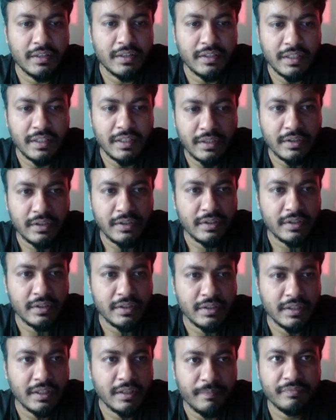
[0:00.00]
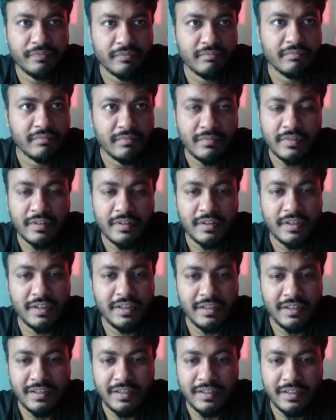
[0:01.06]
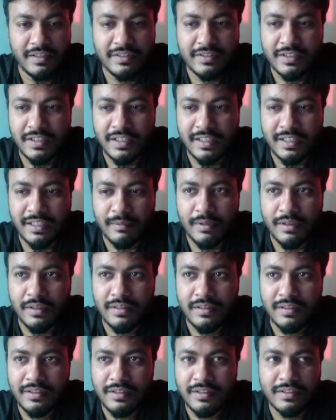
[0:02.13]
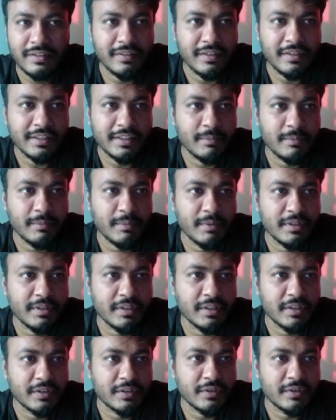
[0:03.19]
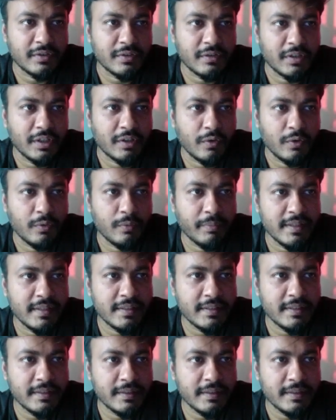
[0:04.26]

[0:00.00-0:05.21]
yeah, it's clickable. That's amazing. So click on home page.